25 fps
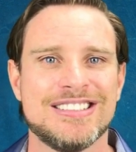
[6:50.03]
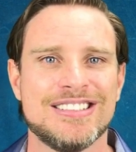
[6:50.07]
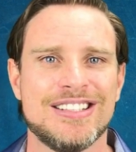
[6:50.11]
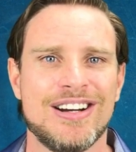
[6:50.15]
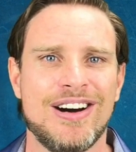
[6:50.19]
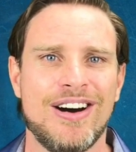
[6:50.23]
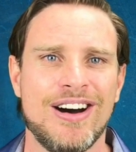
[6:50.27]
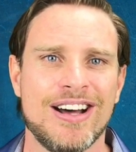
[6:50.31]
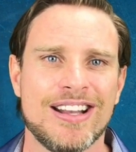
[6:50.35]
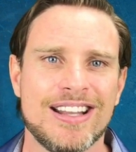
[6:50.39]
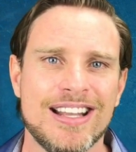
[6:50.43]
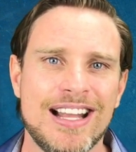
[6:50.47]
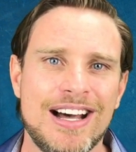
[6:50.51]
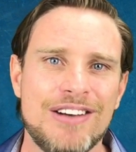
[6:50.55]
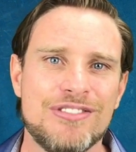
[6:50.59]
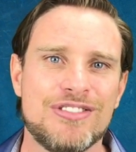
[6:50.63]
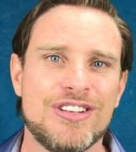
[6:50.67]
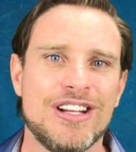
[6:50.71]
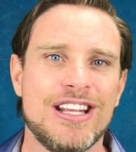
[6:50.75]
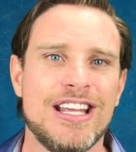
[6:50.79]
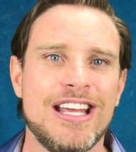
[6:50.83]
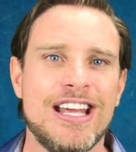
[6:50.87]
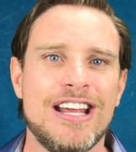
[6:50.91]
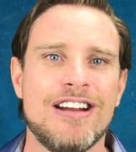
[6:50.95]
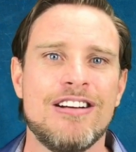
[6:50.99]
I'd love
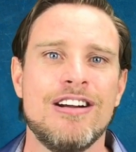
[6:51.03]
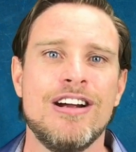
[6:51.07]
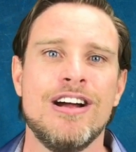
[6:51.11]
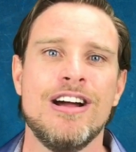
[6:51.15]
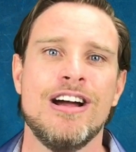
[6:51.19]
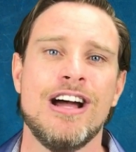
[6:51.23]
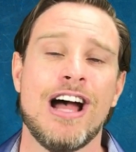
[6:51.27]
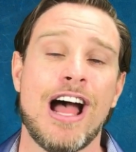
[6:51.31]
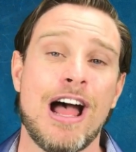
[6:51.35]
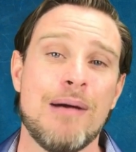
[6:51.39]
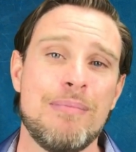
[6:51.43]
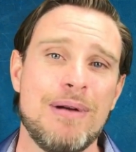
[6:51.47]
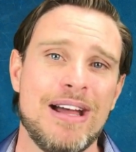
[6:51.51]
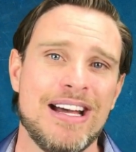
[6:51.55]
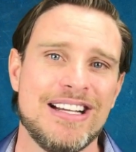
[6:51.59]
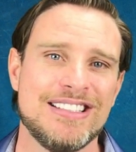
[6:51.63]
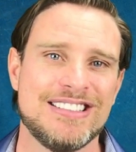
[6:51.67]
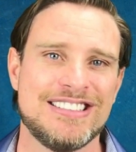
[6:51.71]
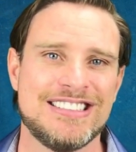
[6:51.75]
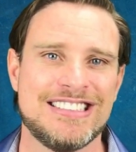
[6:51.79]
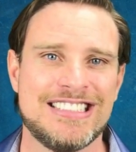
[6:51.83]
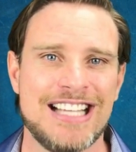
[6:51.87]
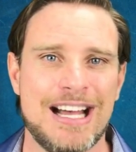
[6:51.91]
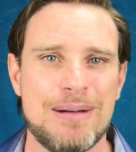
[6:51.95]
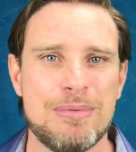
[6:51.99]
to hear about
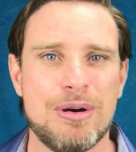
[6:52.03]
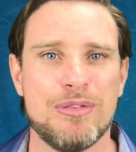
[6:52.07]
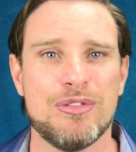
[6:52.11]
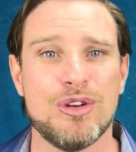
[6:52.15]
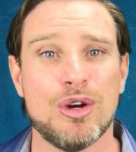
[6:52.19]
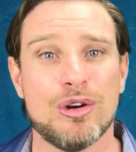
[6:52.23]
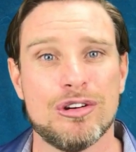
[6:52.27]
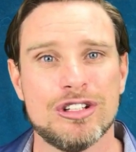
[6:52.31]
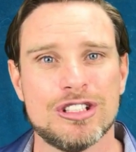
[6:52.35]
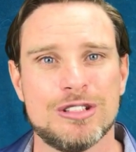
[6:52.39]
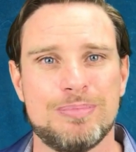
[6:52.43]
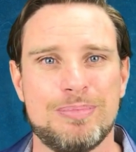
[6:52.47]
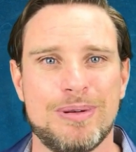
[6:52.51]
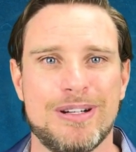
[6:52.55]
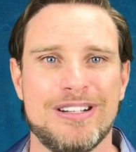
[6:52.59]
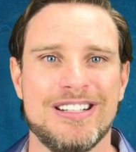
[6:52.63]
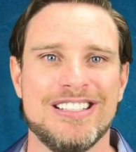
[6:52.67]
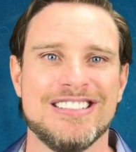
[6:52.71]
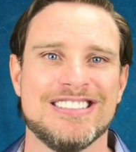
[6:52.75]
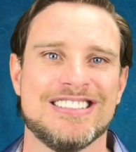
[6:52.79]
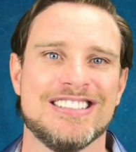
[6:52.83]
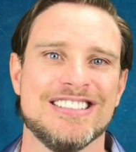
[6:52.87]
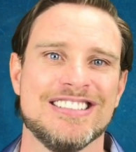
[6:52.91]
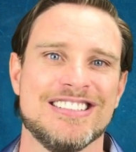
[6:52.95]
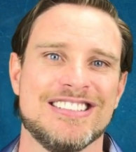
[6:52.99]
some of your
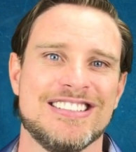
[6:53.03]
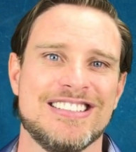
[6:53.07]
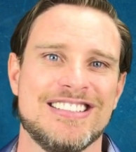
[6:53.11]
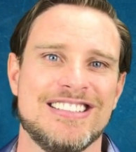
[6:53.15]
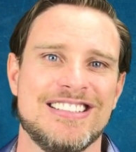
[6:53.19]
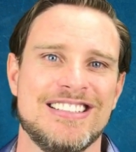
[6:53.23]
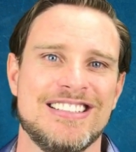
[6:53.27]
experiences.